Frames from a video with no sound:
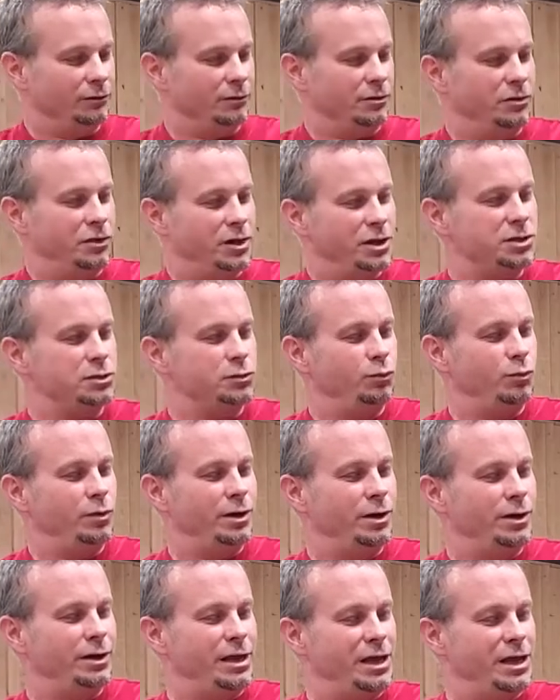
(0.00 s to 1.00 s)
This
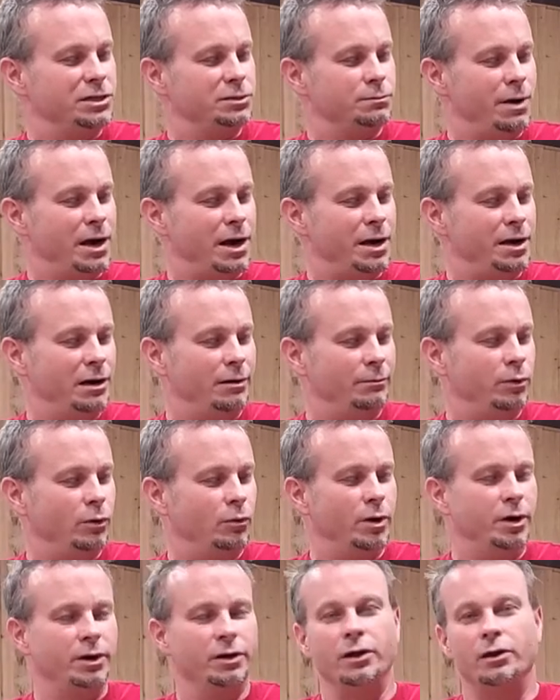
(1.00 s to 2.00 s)
one is my number
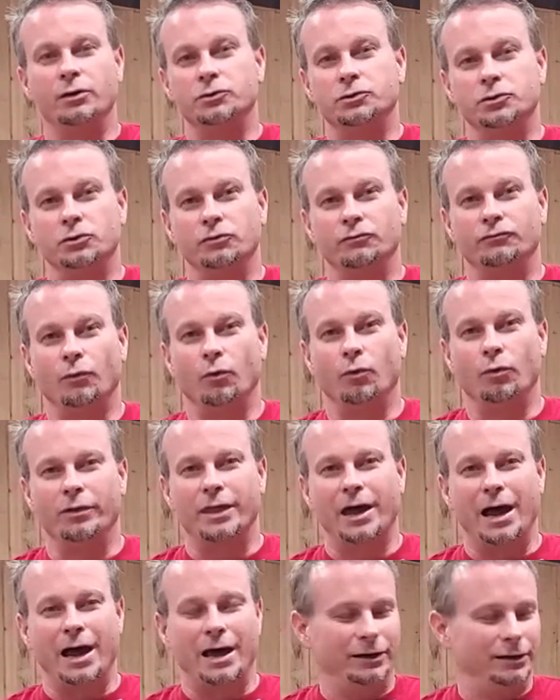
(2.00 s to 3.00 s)
one go-to for
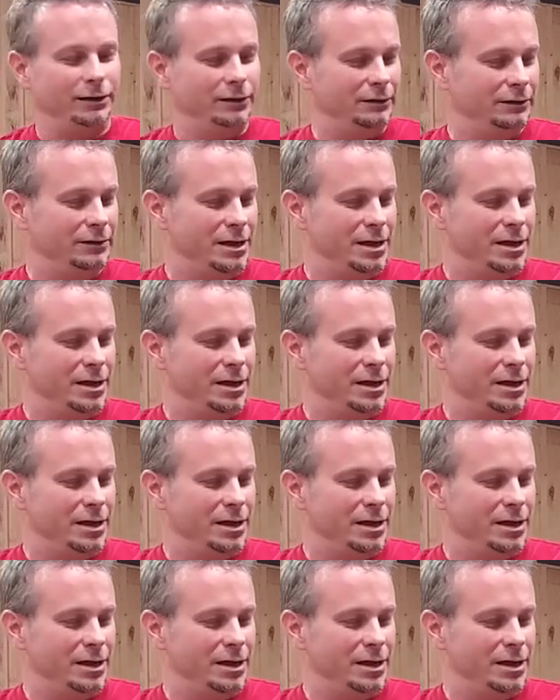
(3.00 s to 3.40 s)
that.